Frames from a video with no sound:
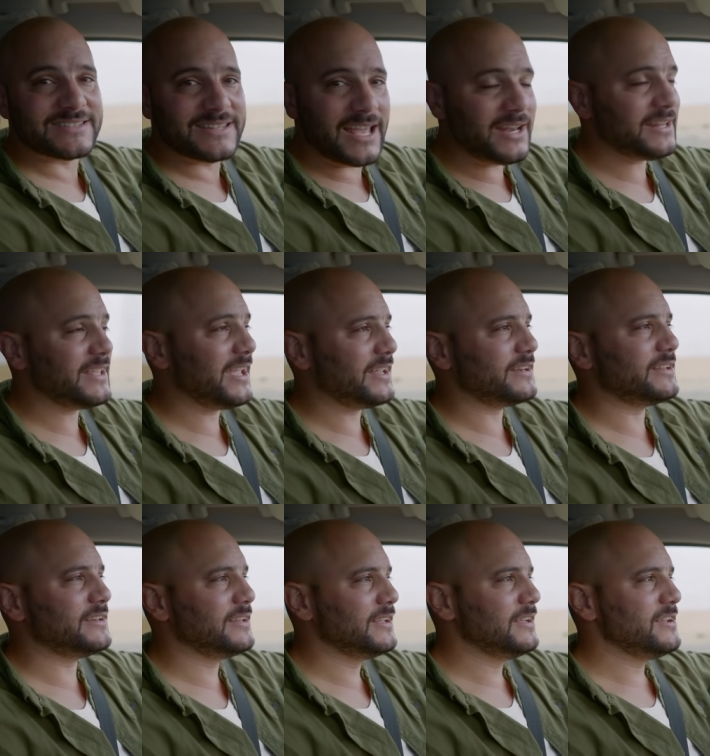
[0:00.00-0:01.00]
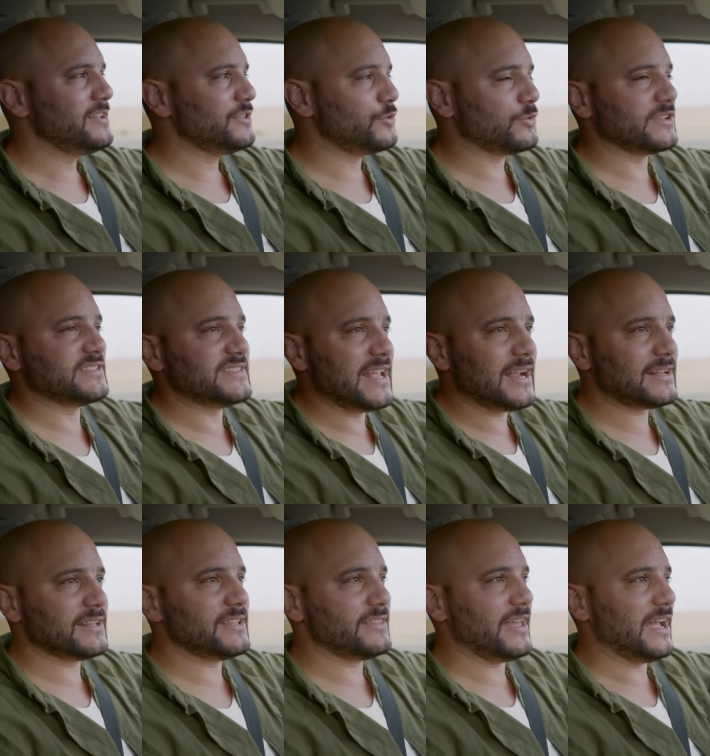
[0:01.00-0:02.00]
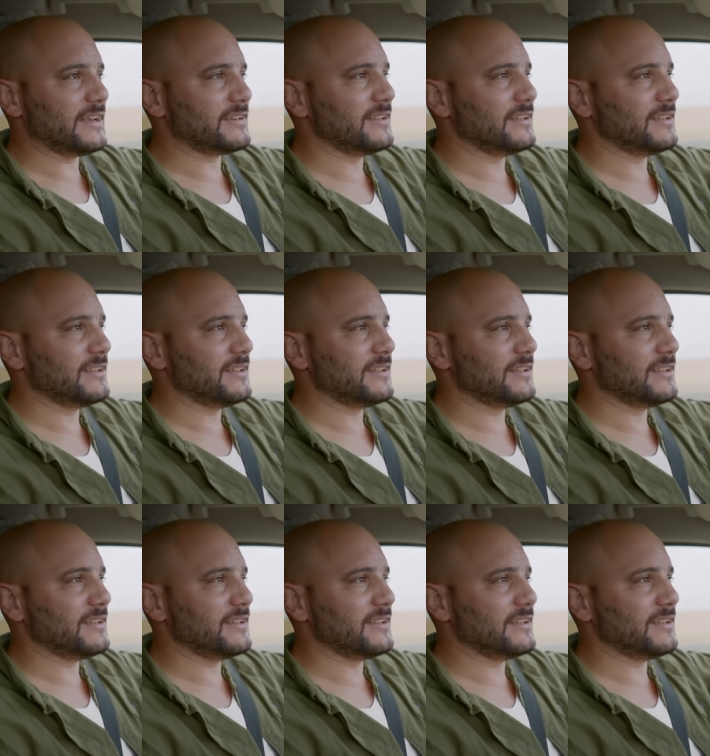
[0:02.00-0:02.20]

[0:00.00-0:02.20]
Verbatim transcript: dedicated to exactly that.